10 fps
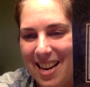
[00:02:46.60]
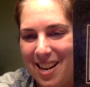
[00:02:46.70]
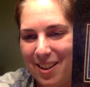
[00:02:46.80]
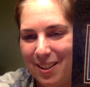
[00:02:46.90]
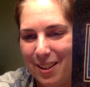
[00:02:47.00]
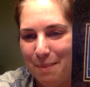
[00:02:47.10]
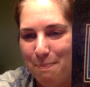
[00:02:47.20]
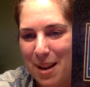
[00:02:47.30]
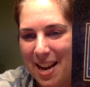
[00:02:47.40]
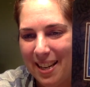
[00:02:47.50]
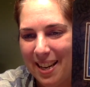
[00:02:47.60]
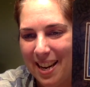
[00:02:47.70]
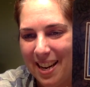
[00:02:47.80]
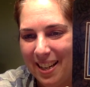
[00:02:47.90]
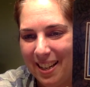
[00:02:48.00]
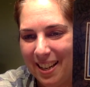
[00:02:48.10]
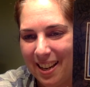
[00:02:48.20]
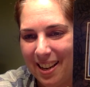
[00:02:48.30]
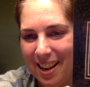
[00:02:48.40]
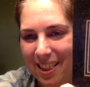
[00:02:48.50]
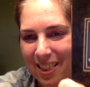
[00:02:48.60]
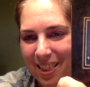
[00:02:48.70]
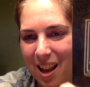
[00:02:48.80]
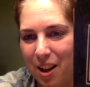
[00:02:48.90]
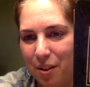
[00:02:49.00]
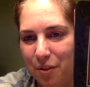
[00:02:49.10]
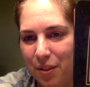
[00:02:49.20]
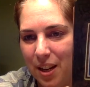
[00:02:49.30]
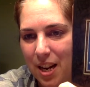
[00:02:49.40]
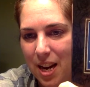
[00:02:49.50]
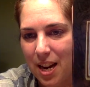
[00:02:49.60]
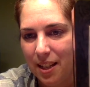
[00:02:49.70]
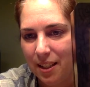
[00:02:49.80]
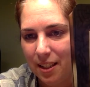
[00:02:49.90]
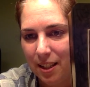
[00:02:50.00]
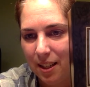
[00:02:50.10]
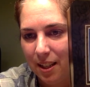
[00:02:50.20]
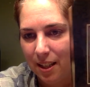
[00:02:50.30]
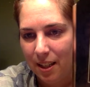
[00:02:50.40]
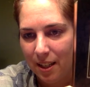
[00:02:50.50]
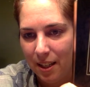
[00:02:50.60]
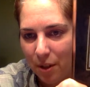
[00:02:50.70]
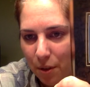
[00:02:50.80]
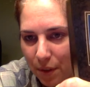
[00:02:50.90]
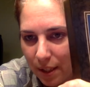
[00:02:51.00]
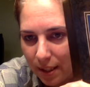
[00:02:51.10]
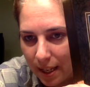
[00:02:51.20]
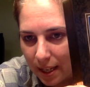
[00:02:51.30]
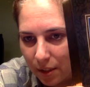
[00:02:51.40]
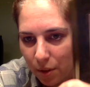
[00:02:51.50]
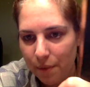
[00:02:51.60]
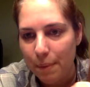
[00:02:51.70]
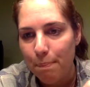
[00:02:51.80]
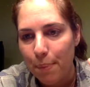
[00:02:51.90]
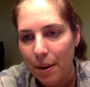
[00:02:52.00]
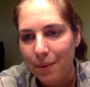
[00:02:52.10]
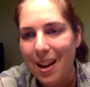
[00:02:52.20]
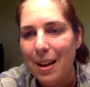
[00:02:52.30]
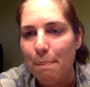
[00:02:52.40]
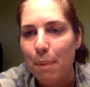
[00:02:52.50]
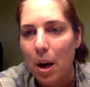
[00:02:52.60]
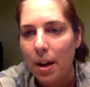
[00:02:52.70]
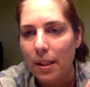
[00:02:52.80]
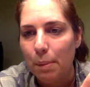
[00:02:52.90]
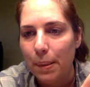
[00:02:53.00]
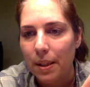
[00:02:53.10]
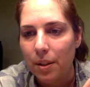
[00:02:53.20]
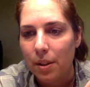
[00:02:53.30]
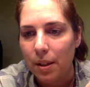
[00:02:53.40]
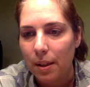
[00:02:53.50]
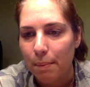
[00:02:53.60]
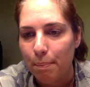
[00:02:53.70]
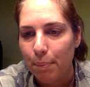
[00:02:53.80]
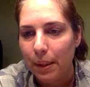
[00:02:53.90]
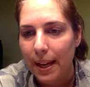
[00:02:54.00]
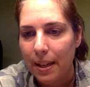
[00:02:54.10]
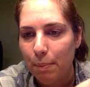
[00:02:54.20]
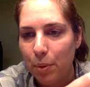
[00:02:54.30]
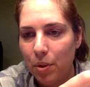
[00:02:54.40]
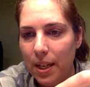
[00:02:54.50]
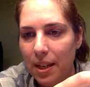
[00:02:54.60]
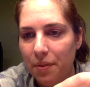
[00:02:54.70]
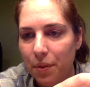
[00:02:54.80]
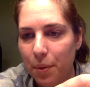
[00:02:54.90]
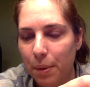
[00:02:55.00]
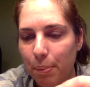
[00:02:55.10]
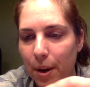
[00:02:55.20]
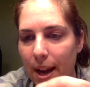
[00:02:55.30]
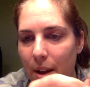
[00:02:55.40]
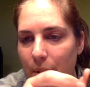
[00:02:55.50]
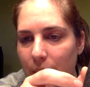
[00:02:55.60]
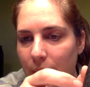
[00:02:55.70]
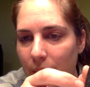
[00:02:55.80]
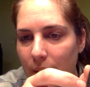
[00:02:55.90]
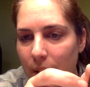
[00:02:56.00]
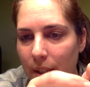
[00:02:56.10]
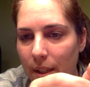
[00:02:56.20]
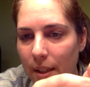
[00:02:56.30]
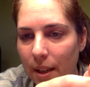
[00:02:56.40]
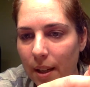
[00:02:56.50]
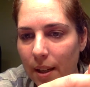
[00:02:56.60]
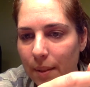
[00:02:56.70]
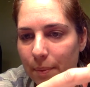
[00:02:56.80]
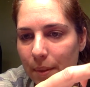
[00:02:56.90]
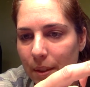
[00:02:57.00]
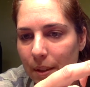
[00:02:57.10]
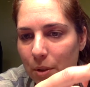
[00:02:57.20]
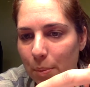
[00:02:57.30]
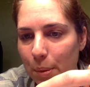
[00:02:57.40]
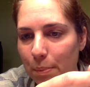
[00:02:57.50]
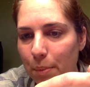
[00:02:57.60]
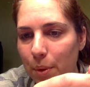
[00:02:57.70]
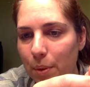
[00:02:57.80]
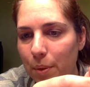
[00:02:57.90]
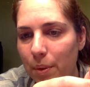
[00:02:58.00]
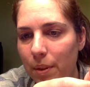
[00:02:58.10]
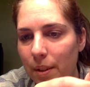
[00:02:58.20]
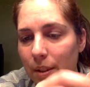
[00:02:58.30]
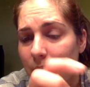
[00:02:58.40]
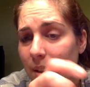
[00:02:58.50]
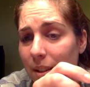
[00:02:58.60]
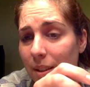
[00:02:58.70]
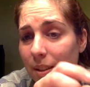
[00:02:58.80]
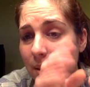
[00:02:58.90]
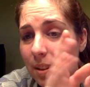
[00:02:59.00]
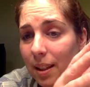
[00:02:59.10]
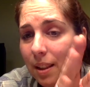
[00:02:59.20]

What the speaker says: Here's the backing, and I love it. I don't know if you can see. It's sort of not embossed, but there's plant motif through the brown. The triple moon, the stars.